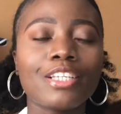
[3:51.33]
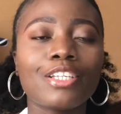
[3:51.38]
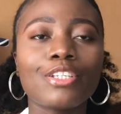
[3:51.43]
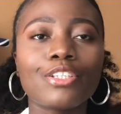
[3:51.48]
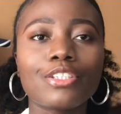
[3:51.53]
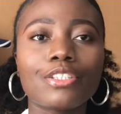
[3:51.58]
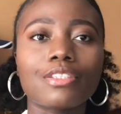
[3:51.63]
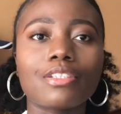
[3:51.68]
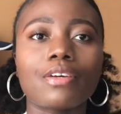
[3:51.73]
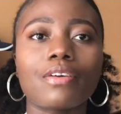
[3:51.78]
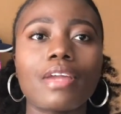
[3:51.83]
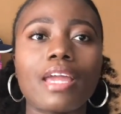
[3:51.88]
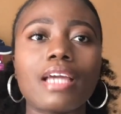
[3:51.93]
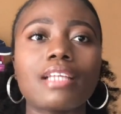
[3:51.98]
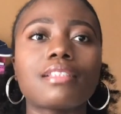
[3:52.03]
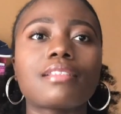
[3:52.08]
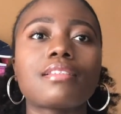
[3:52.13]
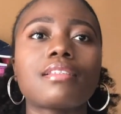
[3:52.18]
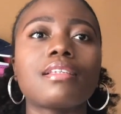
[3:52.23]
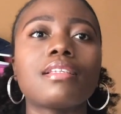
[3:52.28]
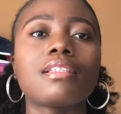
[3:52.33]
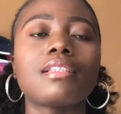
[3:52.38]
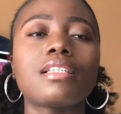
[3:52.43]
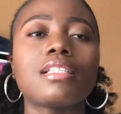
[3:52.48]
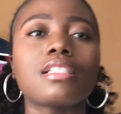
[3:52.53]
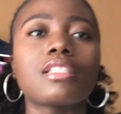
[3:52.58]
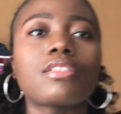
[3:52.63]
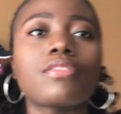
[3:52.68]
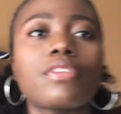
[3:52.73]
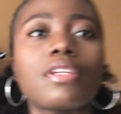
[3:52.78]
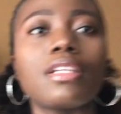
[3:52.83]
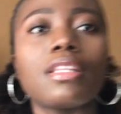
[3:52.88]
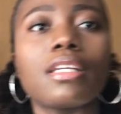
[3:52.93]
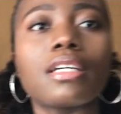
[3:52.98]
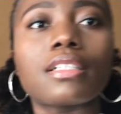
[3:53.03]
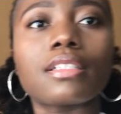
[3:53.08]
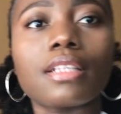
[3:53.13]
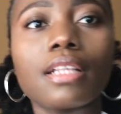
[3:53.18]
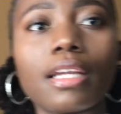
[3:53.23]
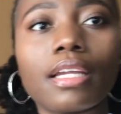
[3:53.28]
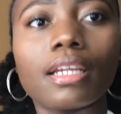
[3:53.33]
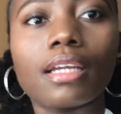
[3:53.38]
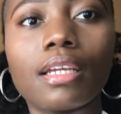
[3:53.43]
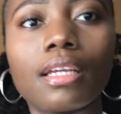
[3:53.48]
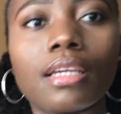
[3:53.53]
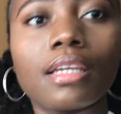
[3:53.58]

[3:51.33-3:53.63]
So yes, this is what it looks like.